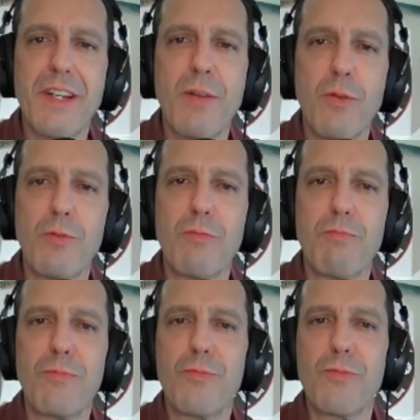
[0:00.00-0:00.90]
it will
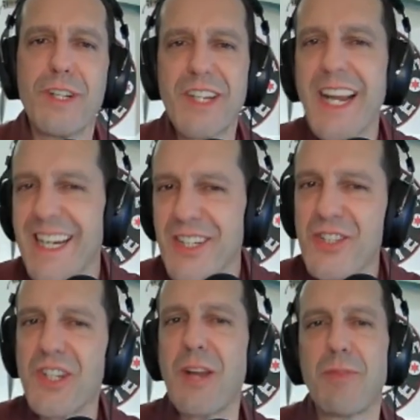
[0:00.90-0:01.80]
retain its
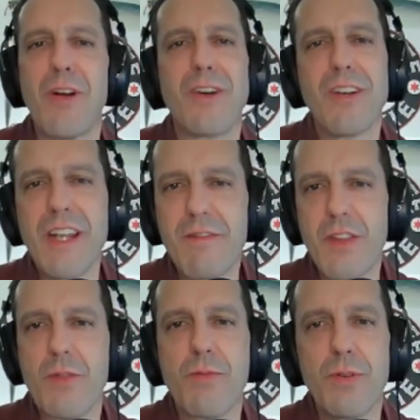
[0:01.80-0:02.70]
shape longer, even
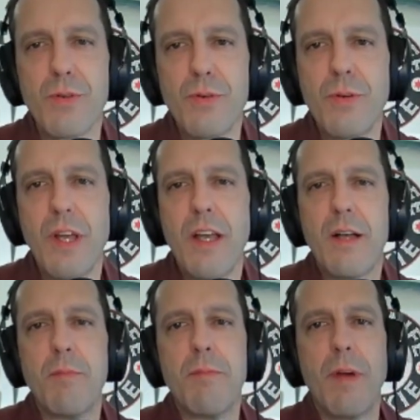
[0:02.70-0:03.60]
through
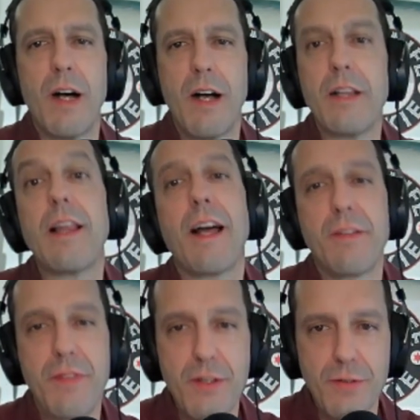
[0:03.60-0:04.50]
a lot
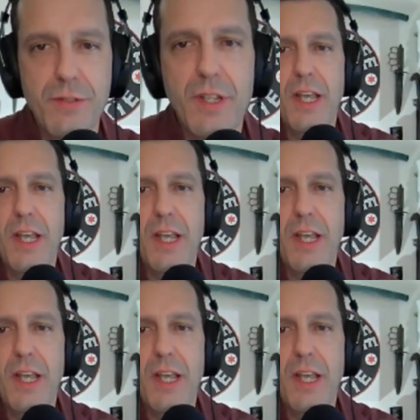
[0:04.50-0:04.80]
of use.